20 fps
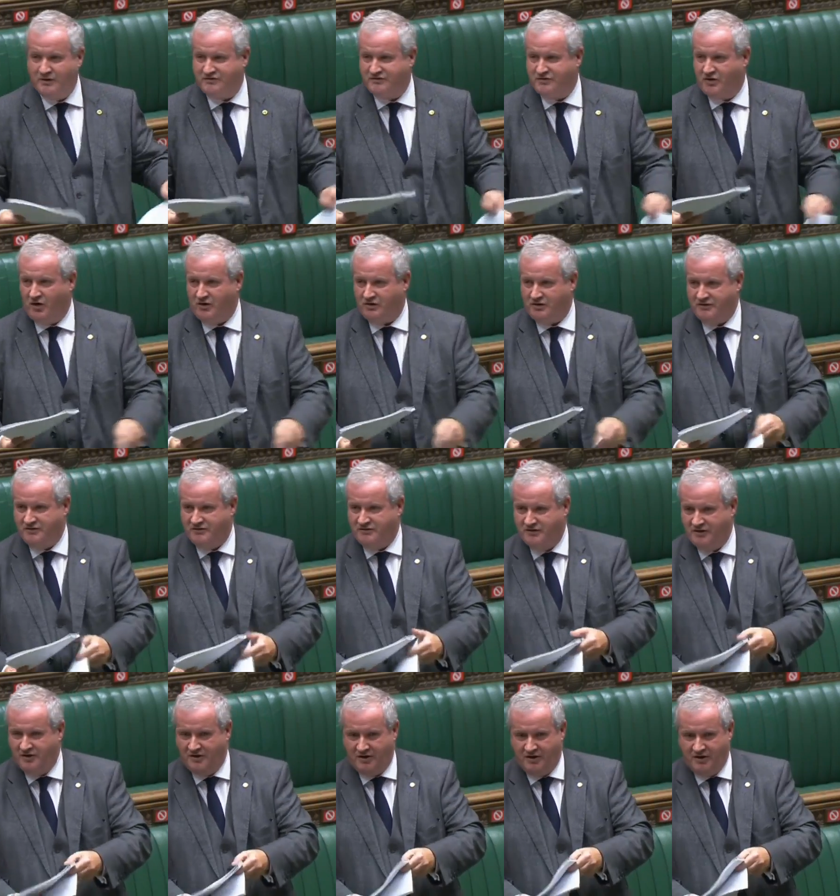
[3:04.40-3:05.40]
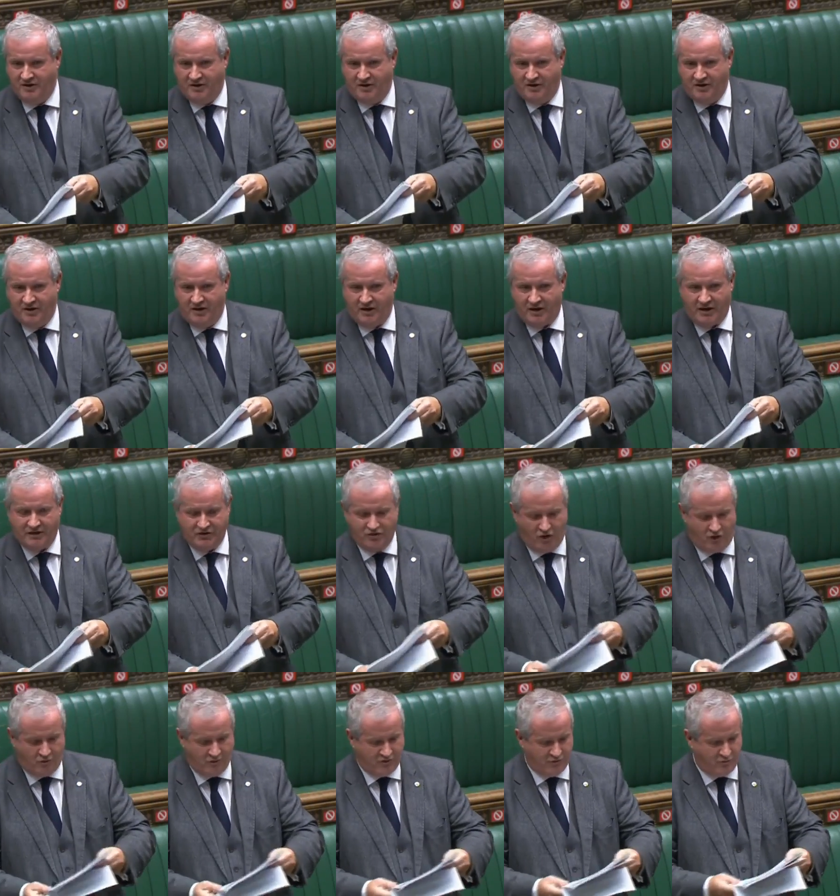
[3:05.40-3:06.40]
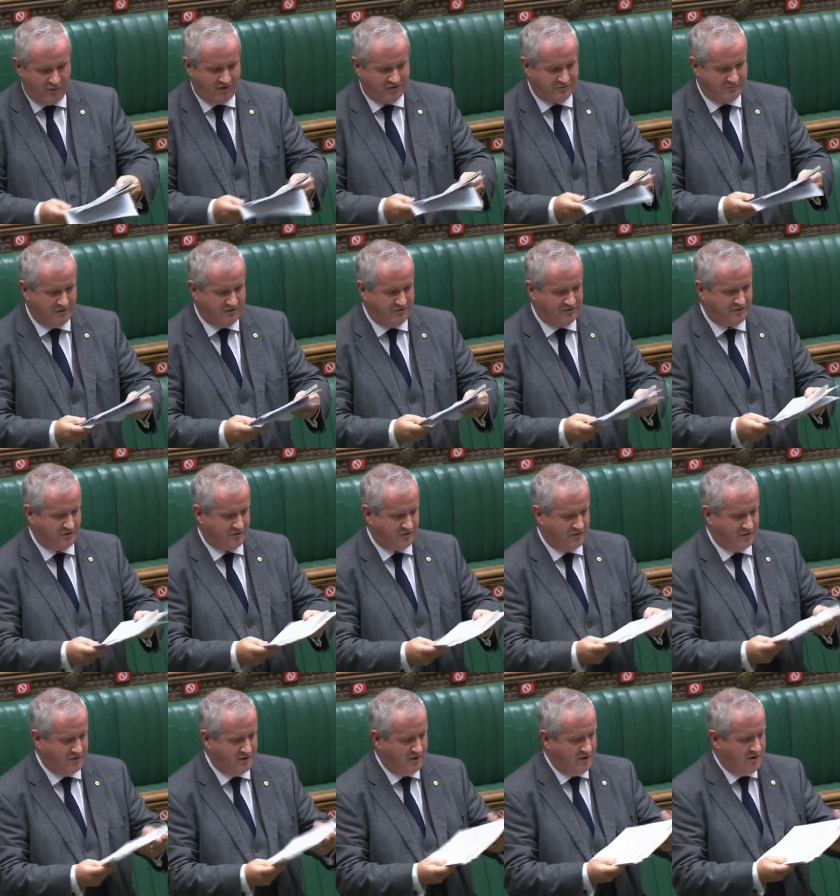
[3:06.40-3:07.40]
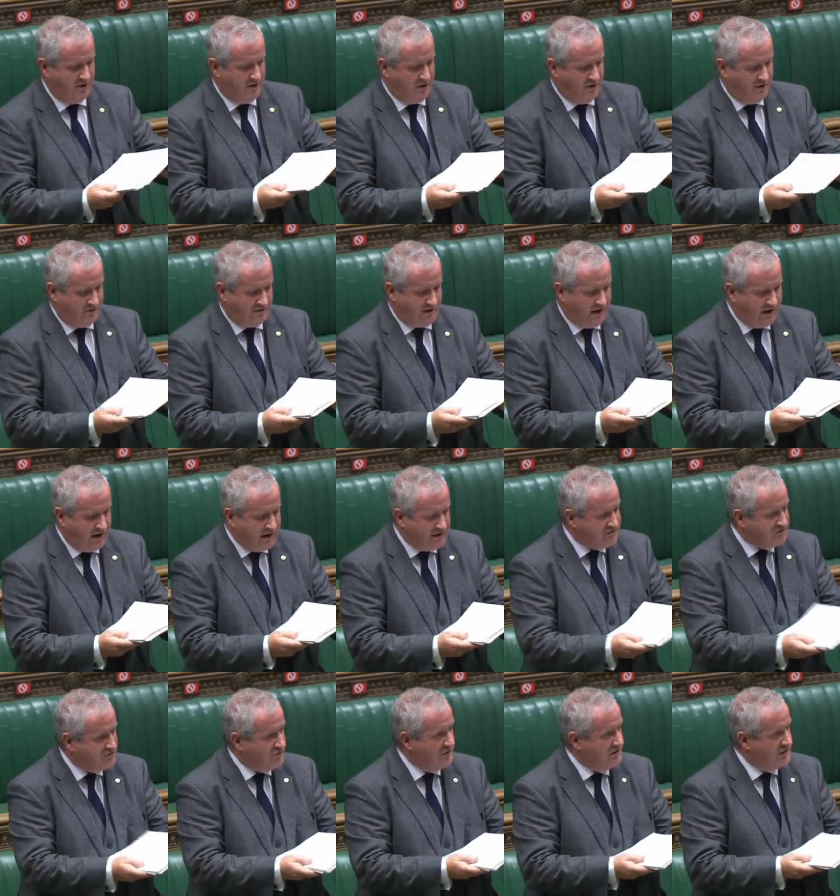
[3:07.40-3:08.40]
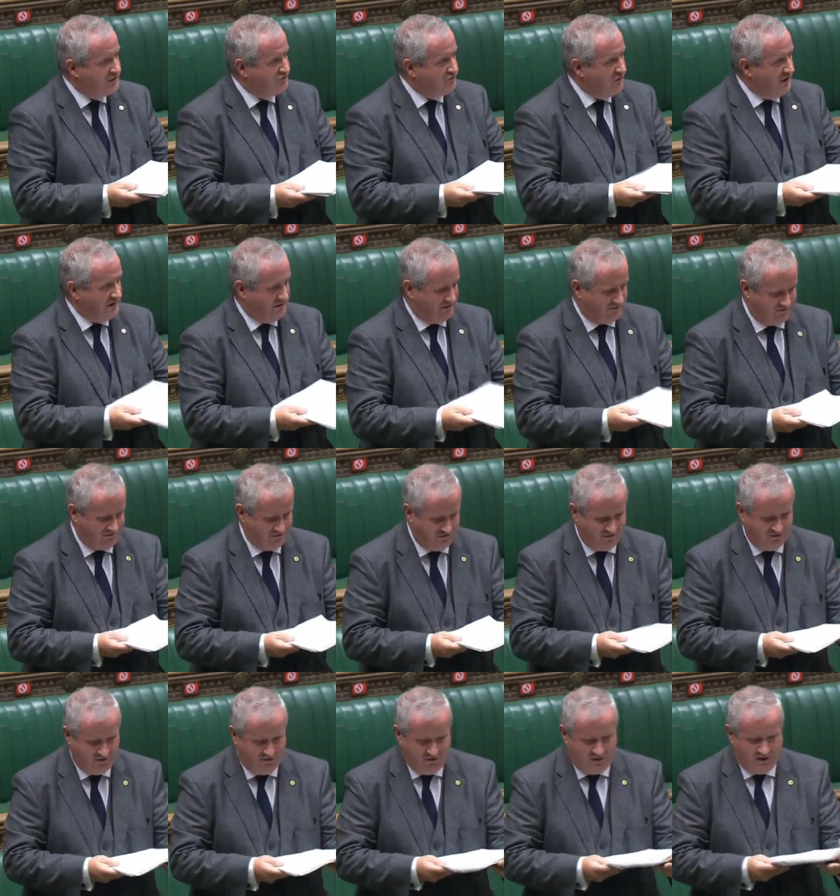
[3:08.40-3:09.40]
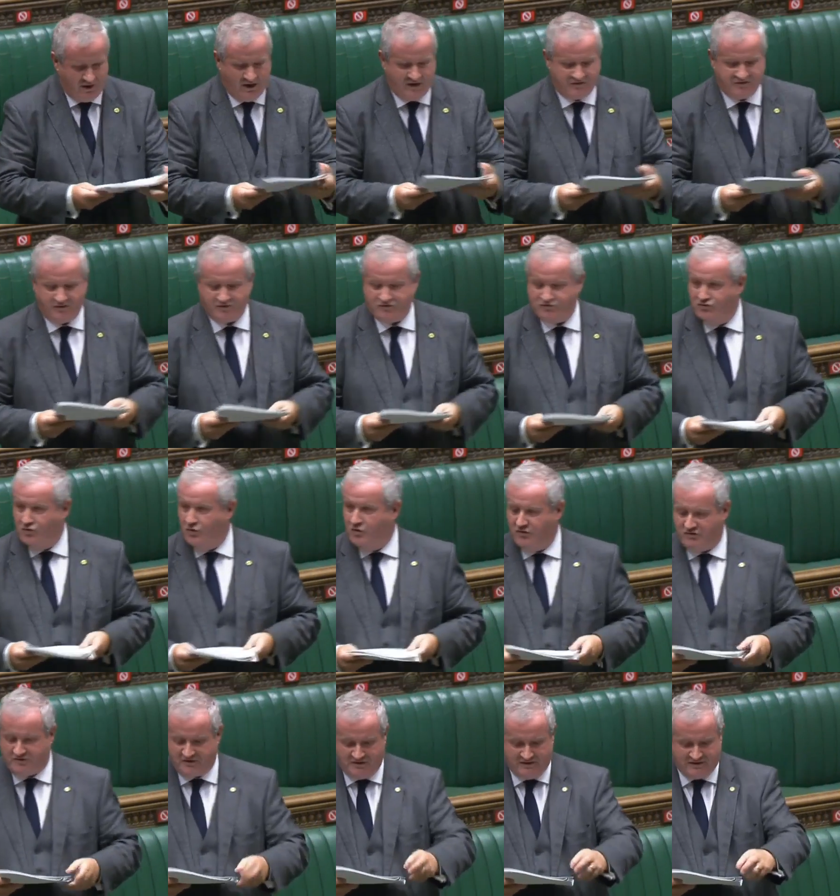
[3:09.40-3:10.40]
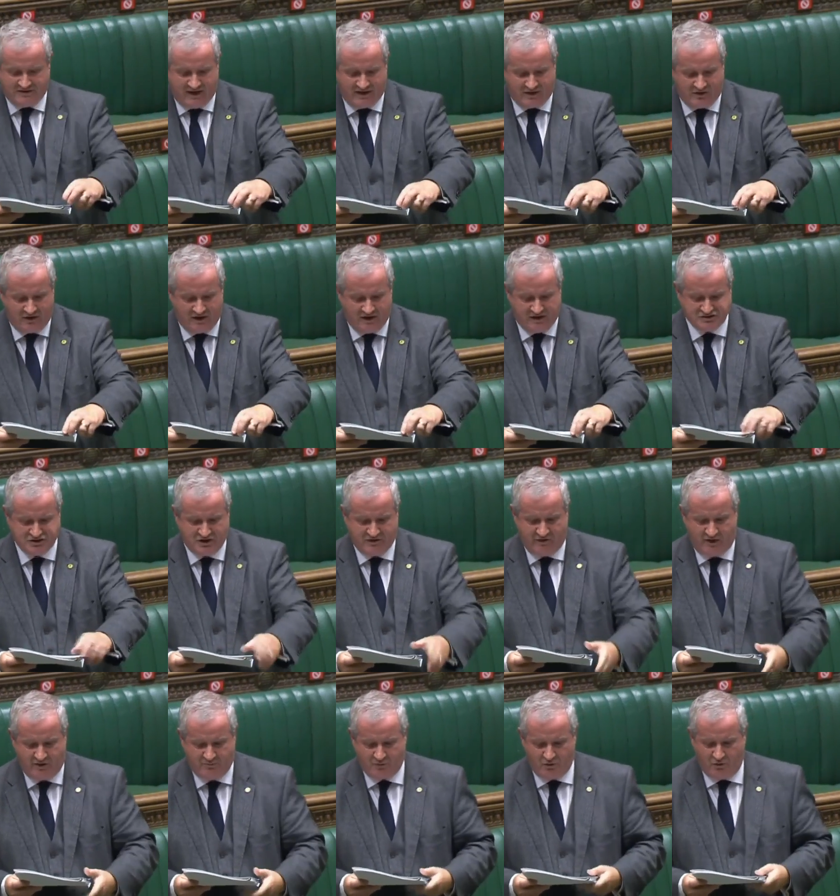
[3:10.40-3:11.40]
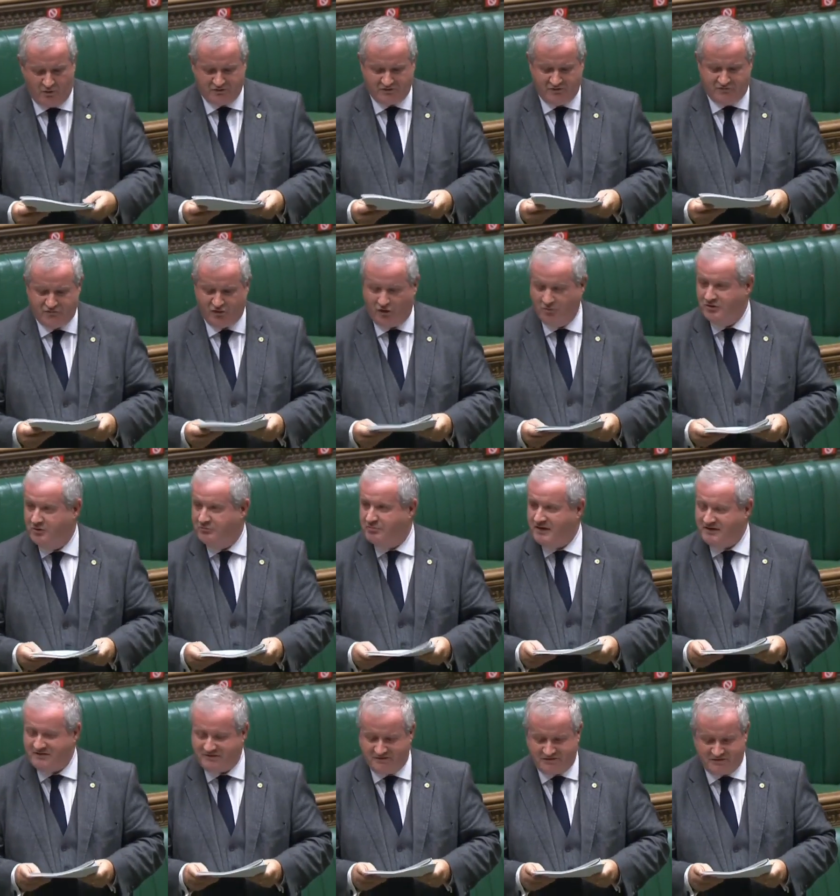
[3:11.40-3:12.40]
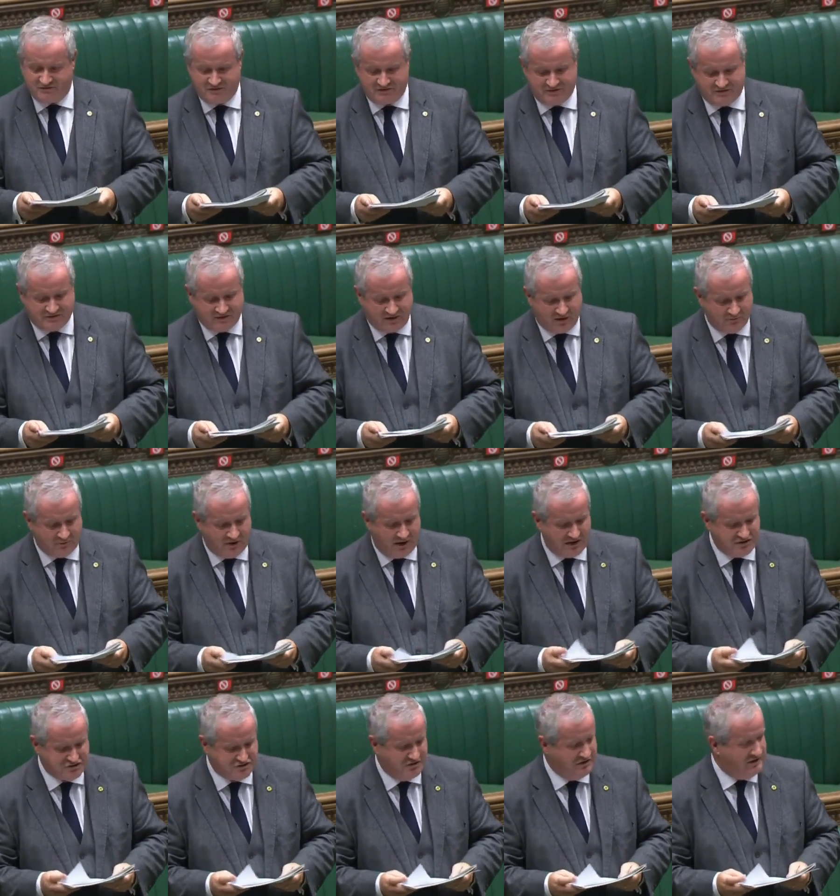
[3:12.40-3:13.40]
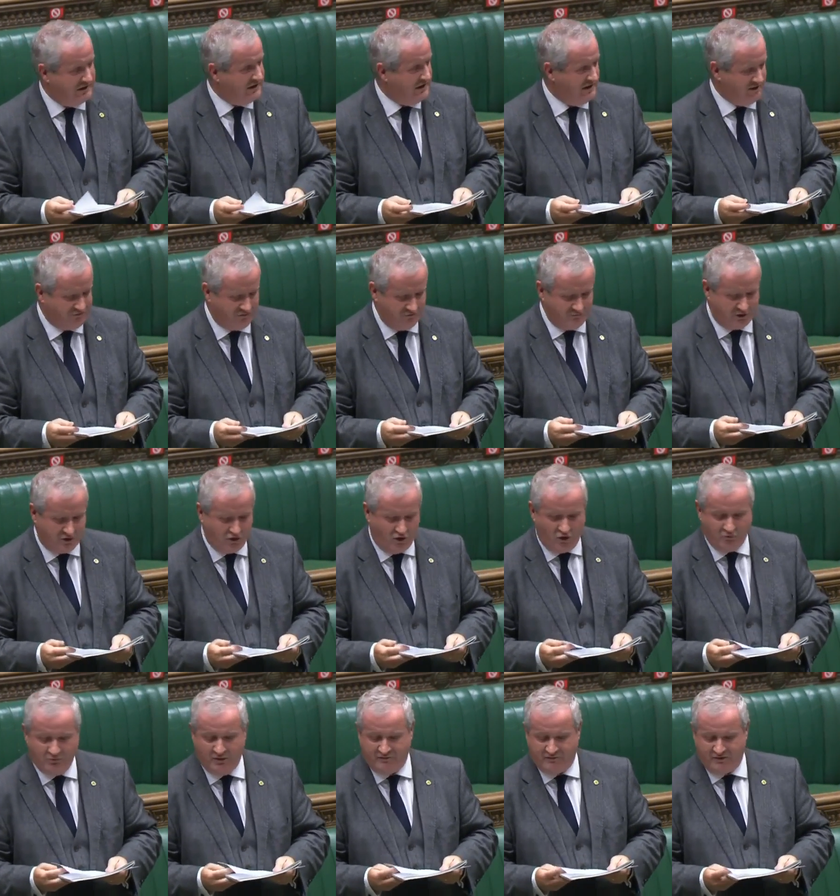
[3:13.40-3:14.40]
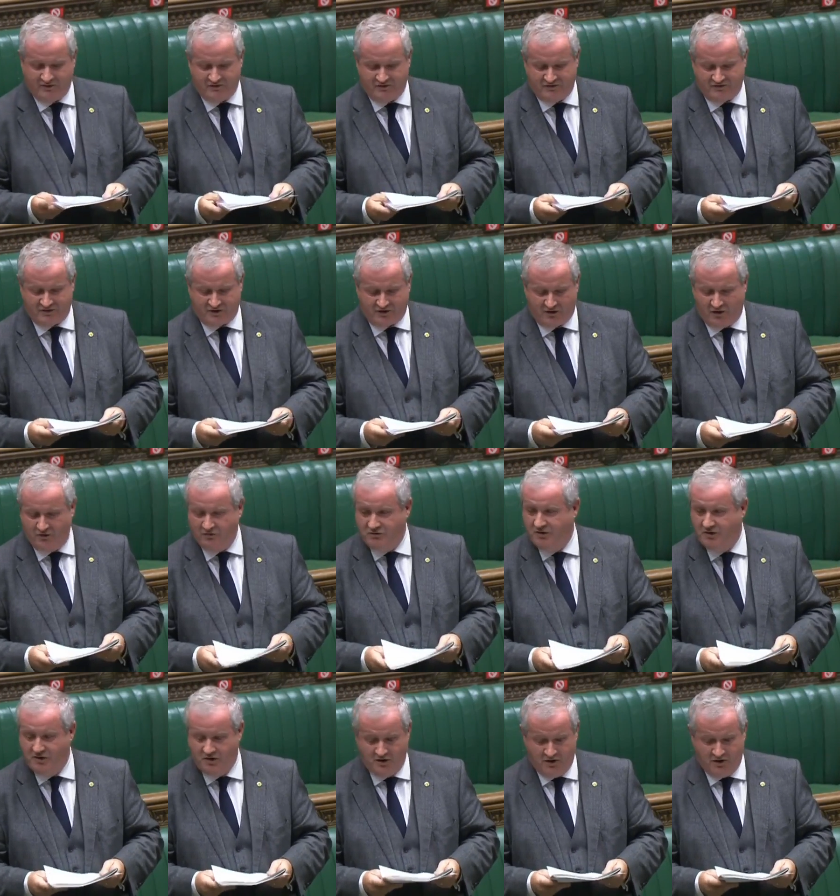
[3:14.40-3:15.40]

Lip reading: of Scotland and not with Westminster. That historic right has its roots in the Declaration of Arbroath and formed the basis of the determination in the case of McCormick versus the Crown